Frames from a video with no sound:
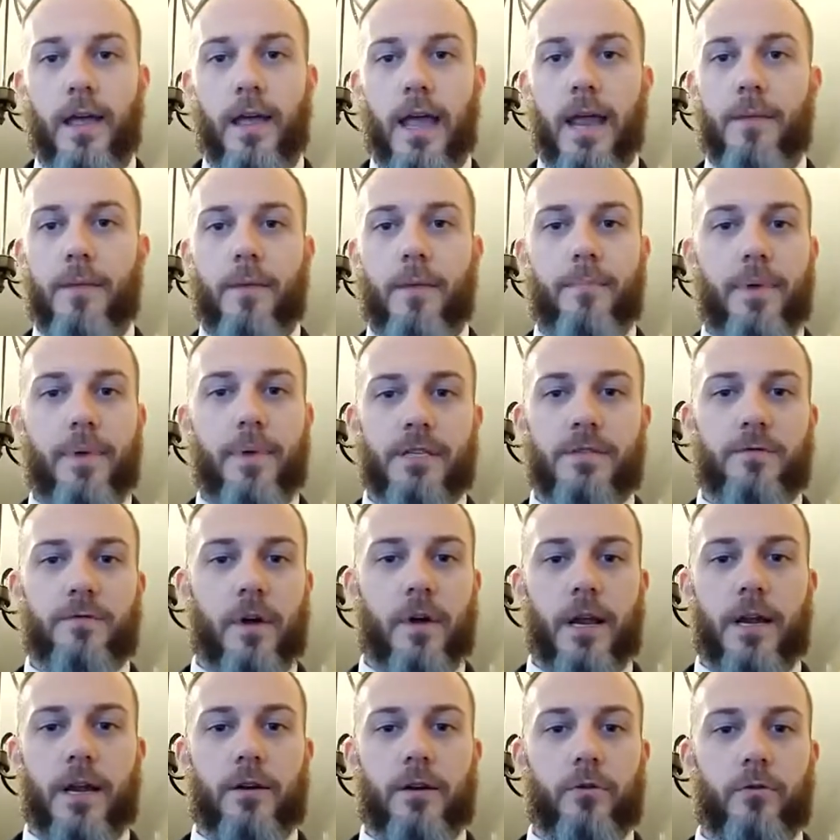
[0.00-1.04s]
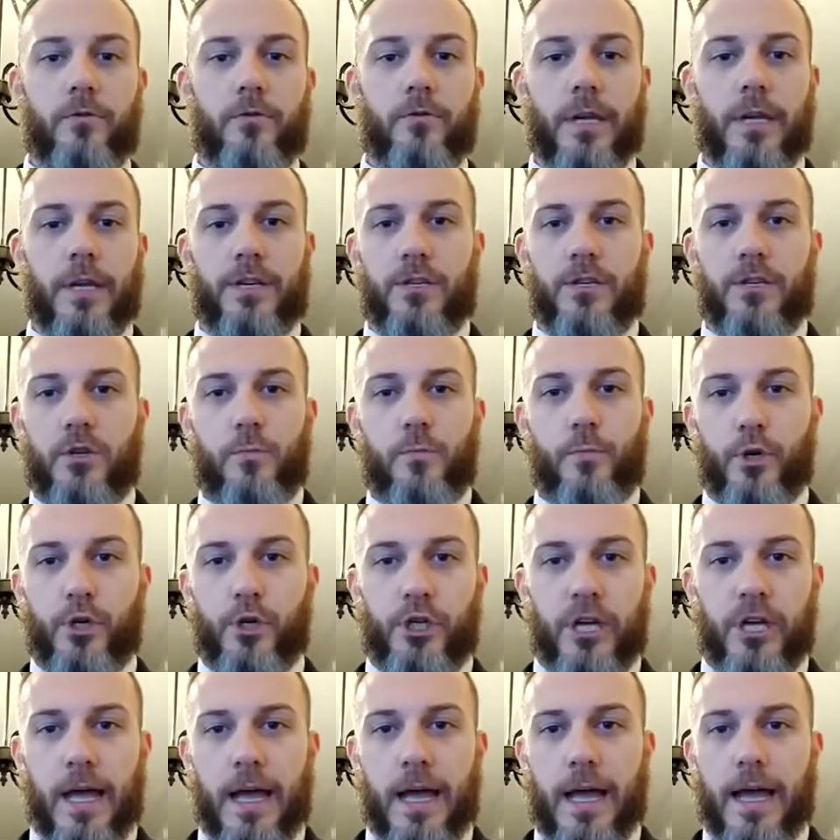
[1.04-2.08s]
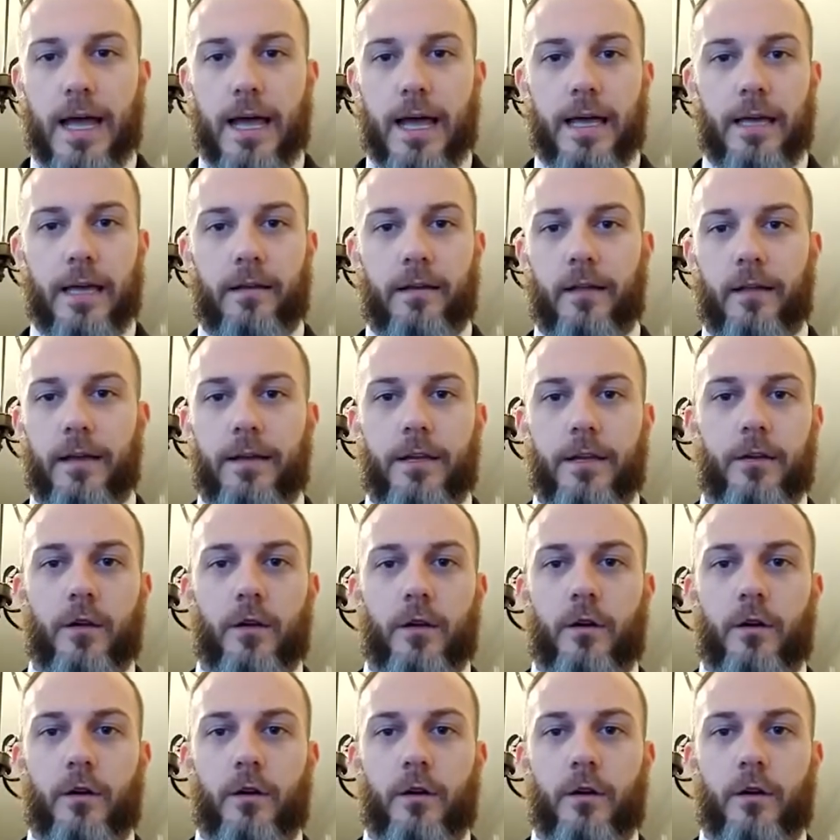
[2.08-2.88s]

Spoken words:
And my best friend, who's like super shy, like,